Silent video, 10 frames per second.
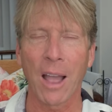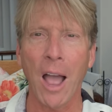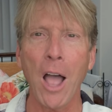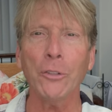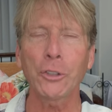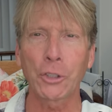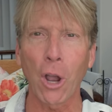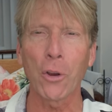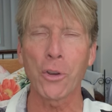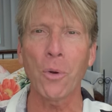I'll
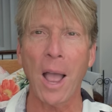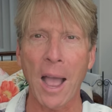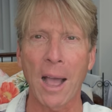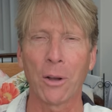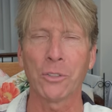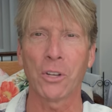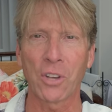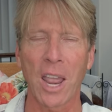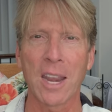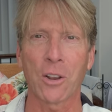show you how to
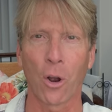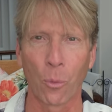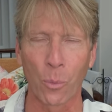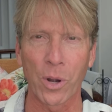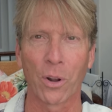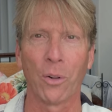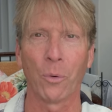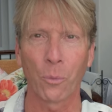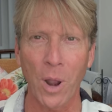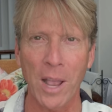take a real
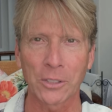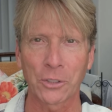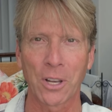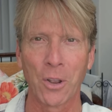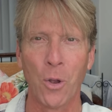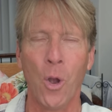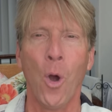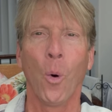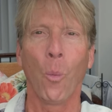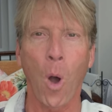rest.
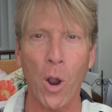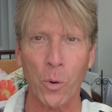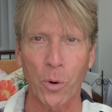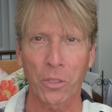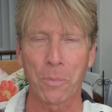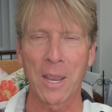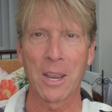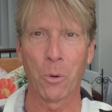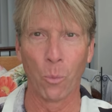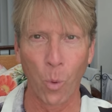Walk with me,
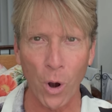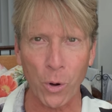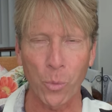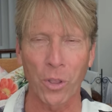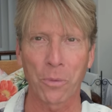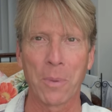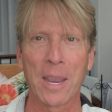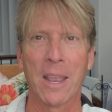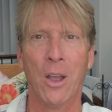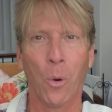work with me,
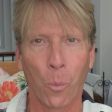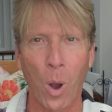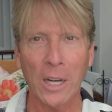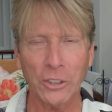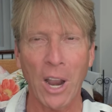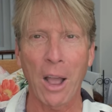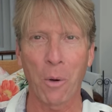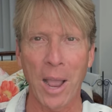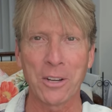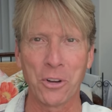watch how
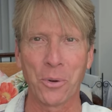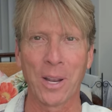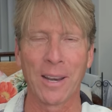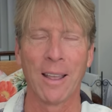I do it.